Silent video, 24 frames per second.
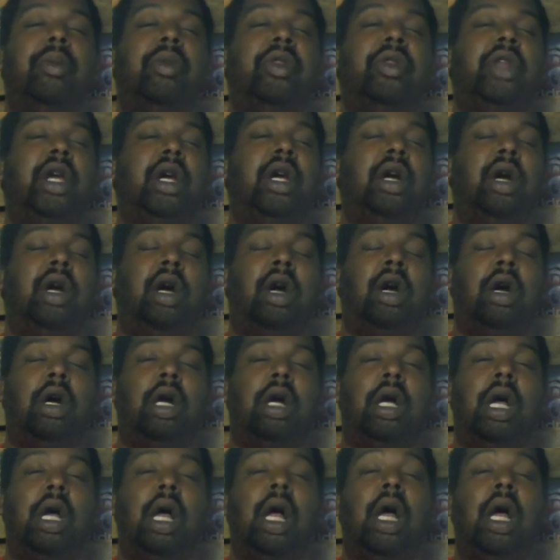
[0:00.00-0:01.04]
There
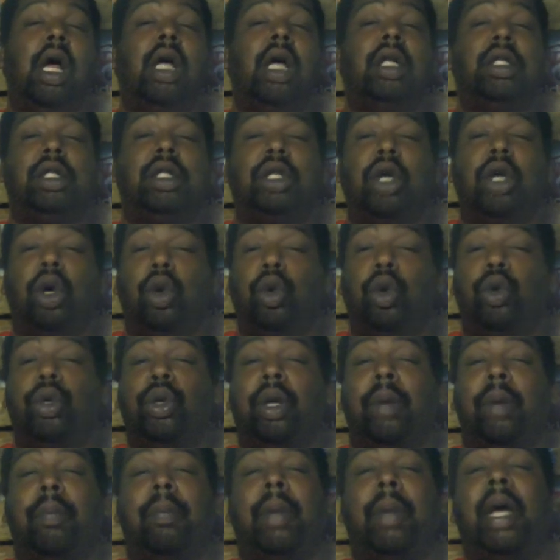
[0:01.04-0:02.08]
are untold
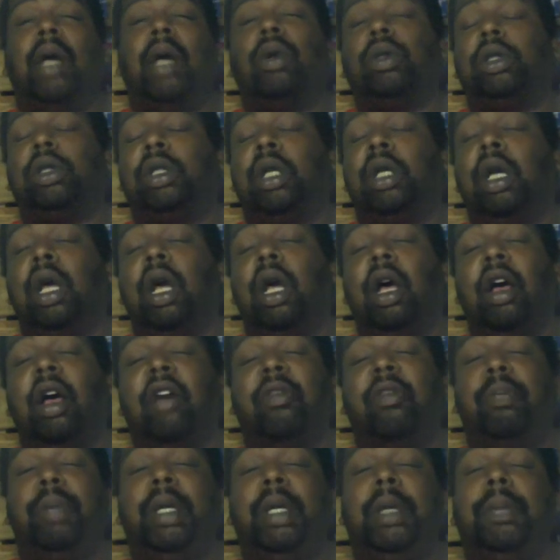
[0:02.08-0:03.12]
amounts
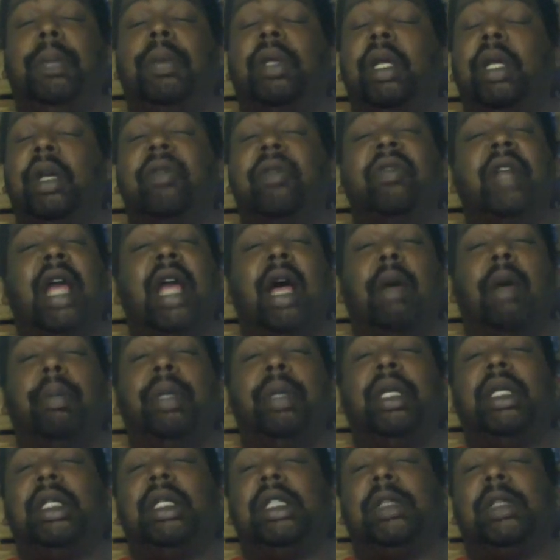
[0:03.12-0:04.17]
of people that have now
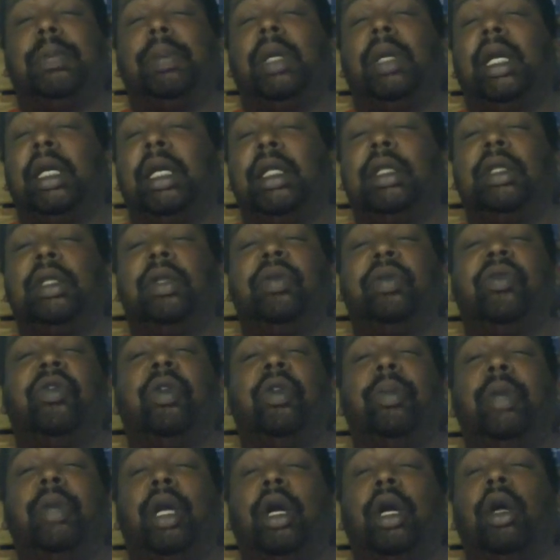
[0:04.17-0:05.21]
been displaced
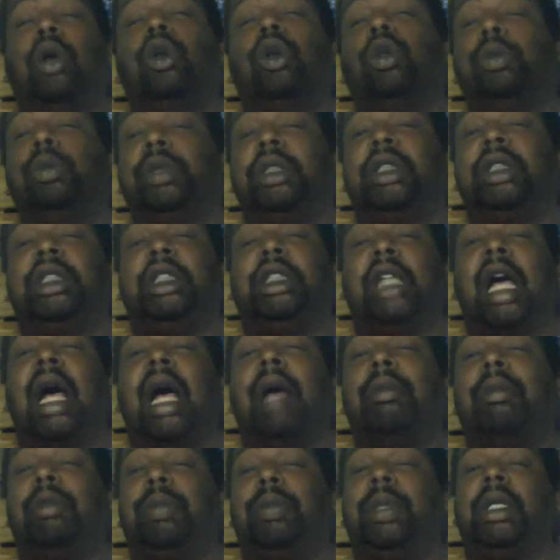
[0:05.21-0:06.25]
from their homes and
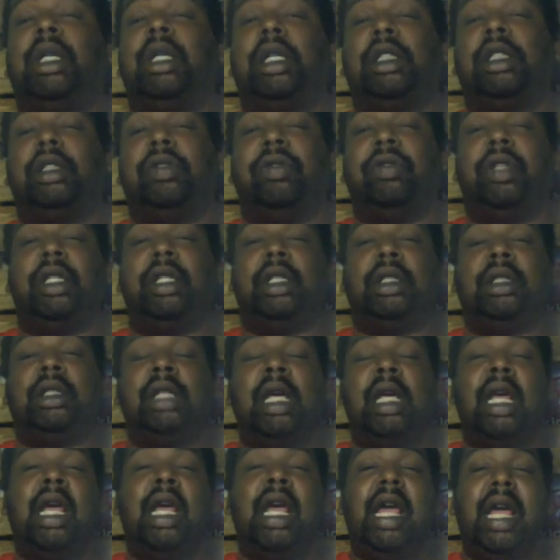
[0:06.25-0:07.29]
jobs because of this.
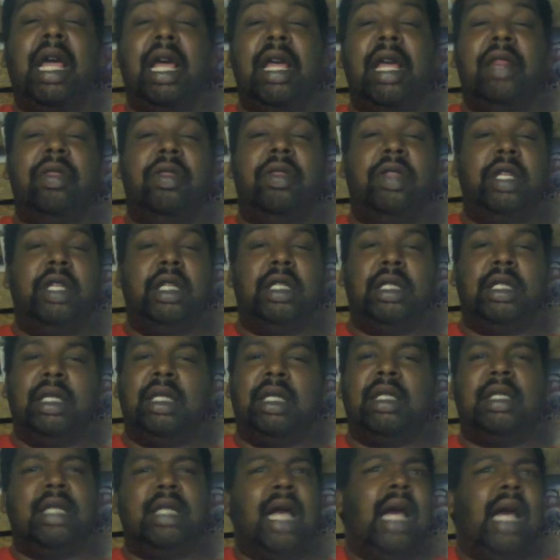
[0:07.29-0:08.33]
And this
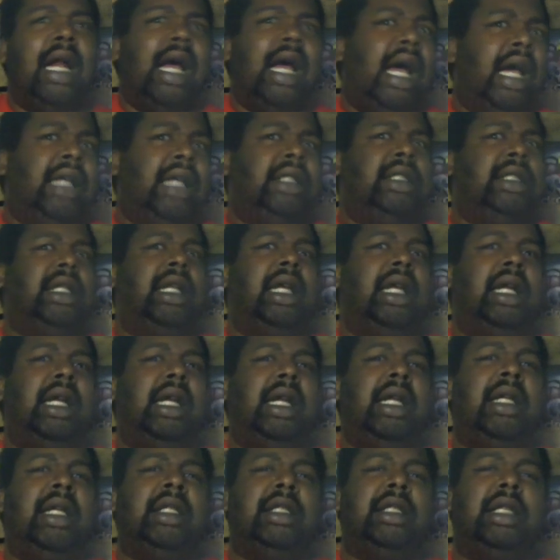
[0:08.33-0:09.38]
is not an
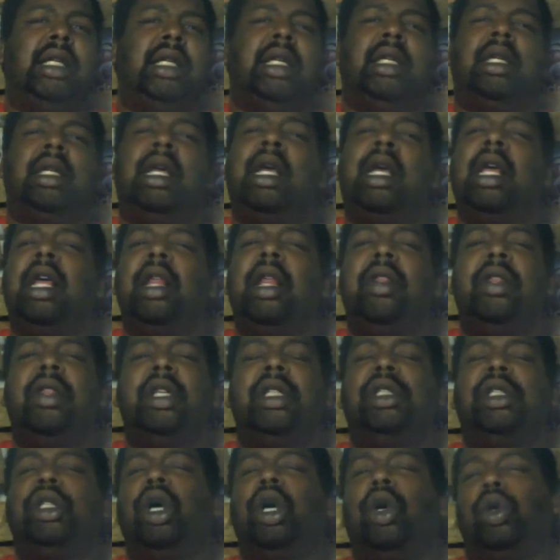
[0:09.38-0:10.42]
isolated incident.
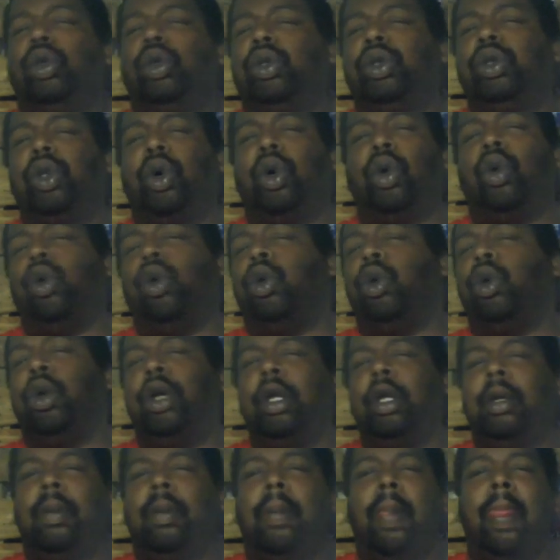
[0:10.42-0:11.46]
This goes
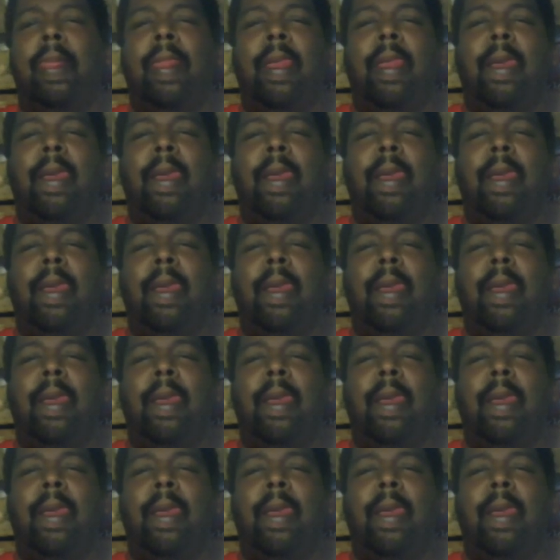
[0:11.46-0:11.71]
on.